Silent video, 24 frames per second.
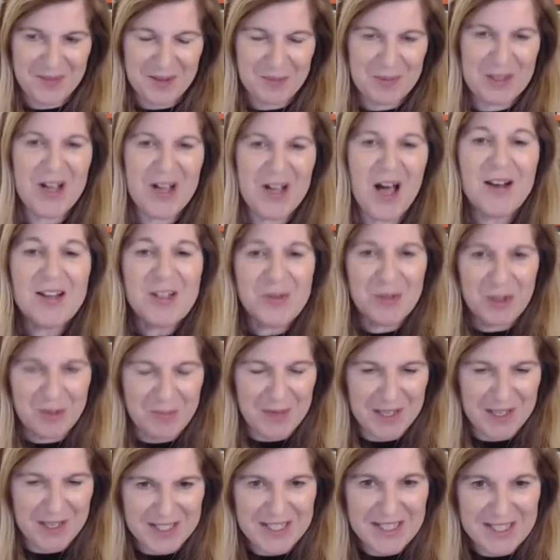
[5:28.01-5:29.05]
Being honest with
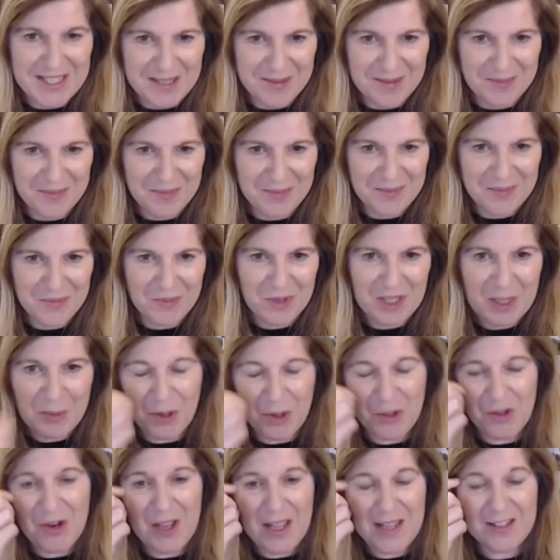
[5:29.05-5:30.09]
my team when they
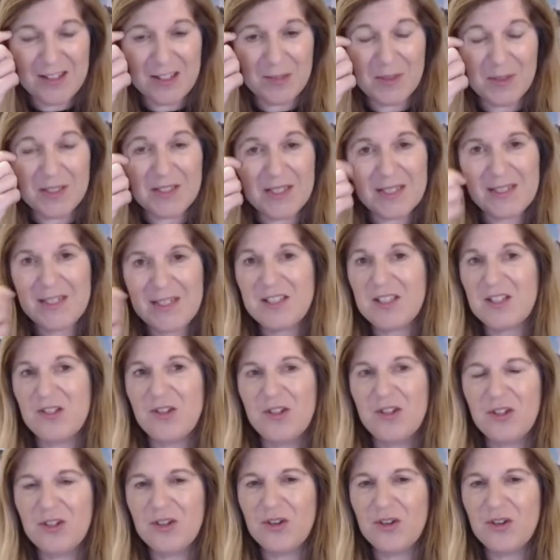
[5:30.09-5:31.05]
put their hands up and said, listen,